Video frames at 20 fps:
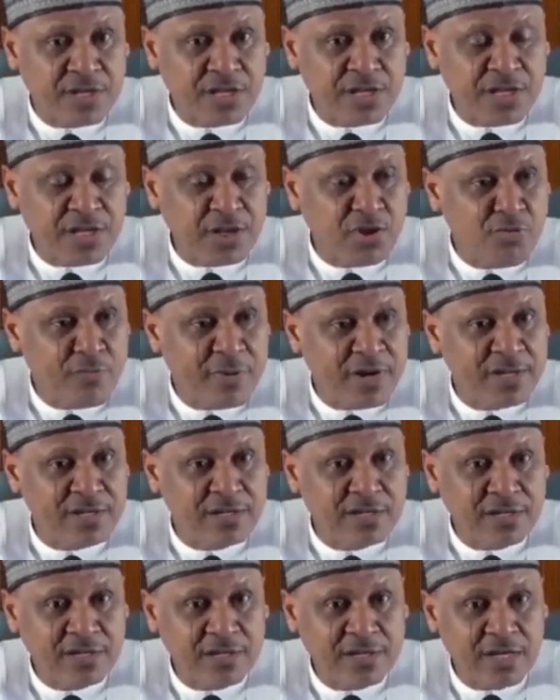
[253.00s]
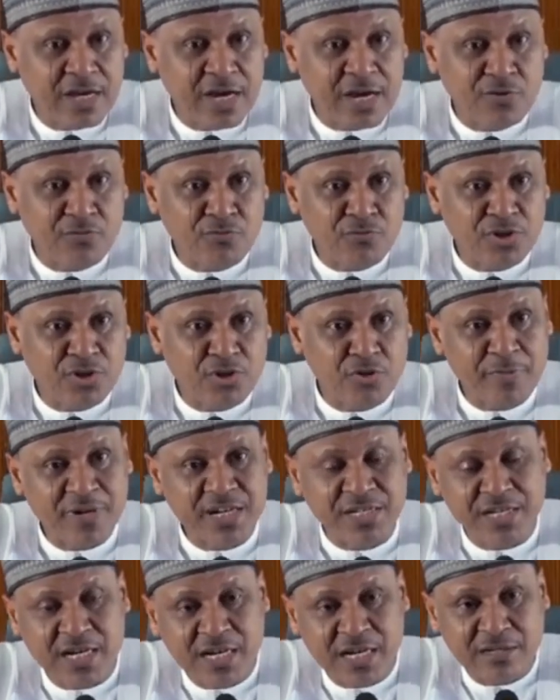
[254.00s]
human angle, the
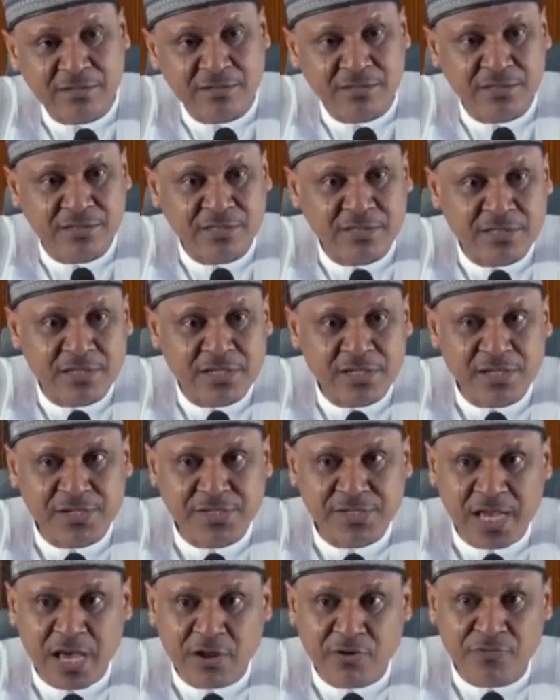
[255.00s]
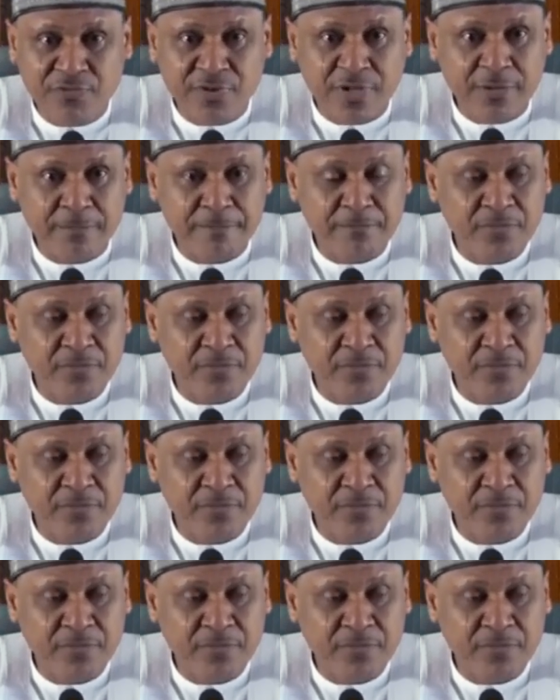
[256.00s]
humanitarian side of it.